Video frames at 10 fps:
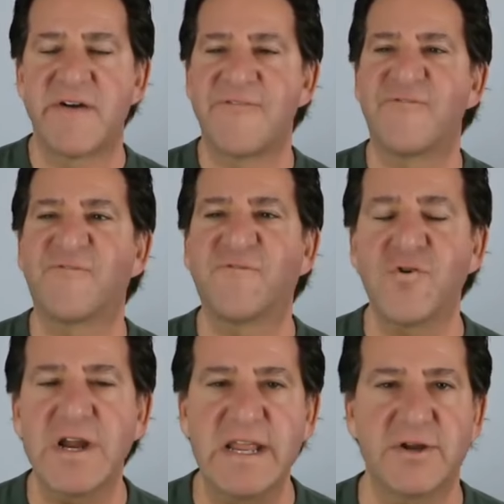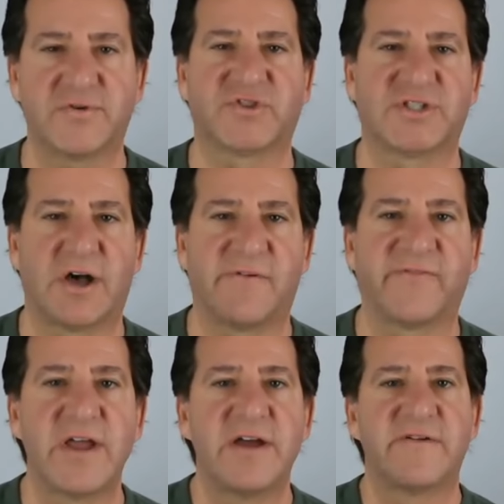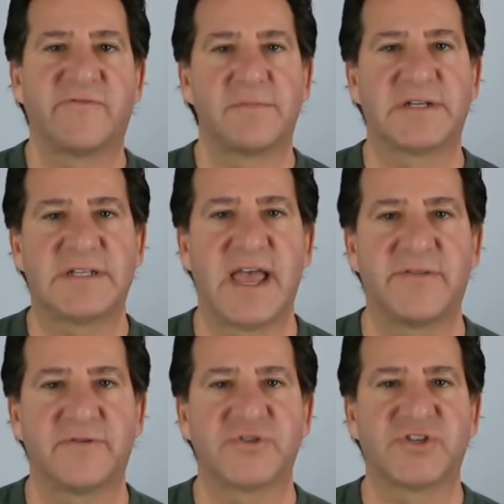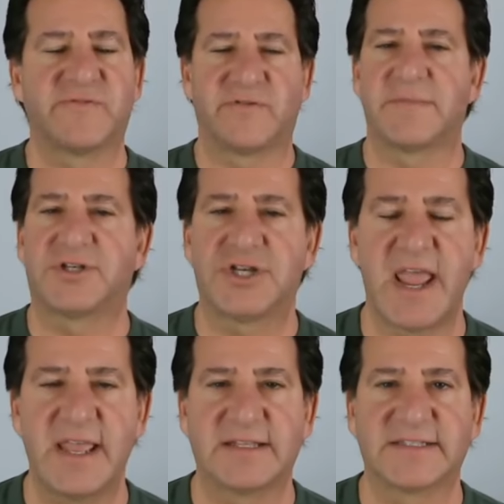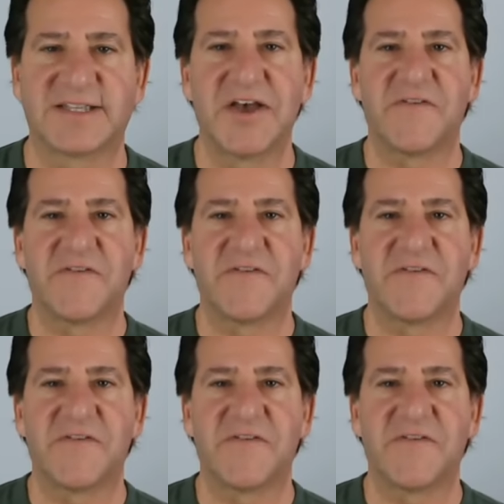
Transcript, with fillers: Free yourself from the tethers, from the chains,